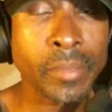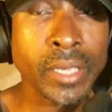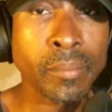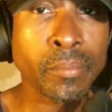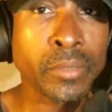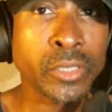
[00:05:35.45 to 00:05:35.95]

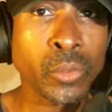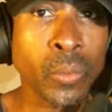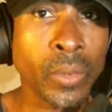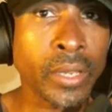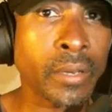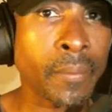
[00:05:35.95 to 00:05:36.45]
in
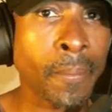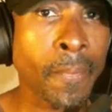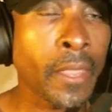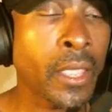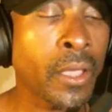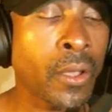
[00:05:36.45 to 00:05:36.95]
between
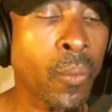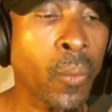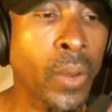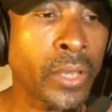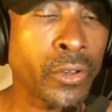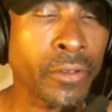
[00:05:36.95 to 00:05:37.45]

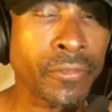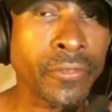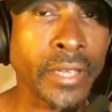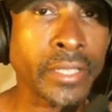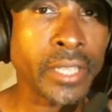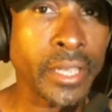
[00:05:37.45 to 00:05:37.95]
when your
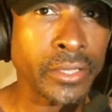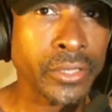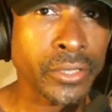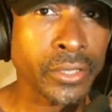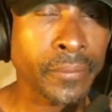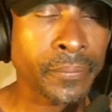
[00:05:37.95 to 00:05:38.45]
effect hits.